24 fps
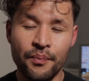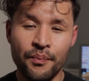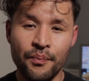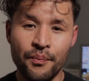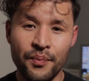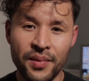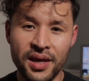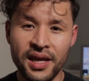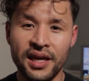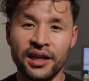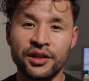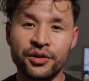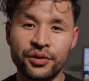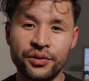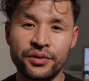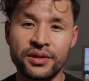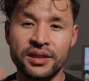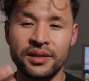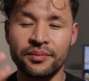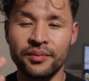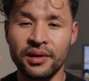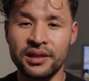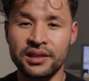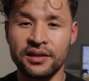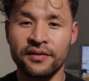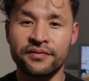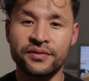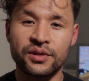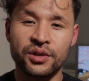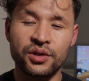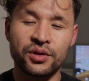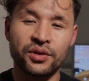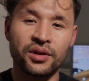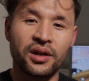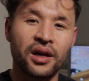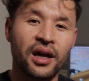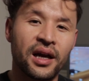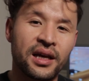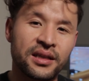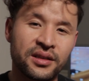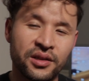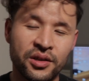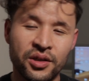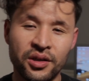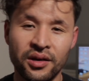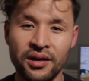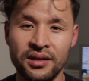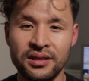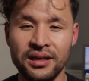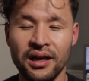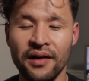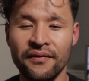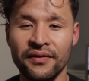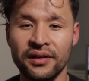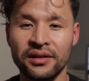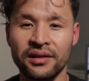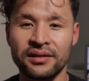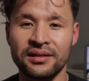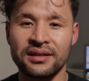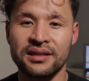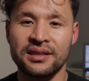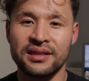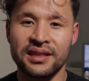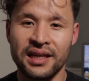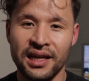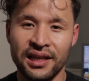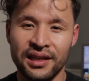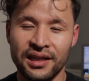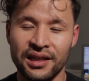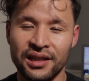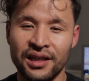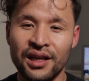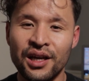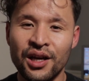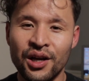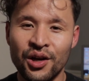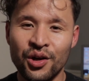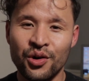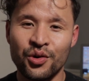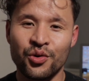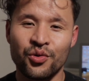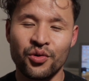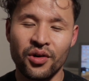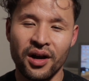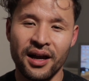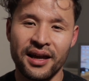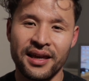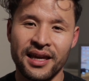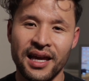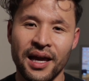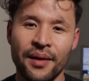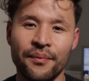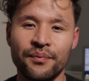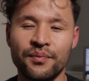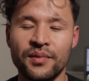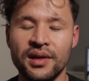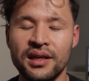me introducing myself to you guys so you guys have an understanding who I am.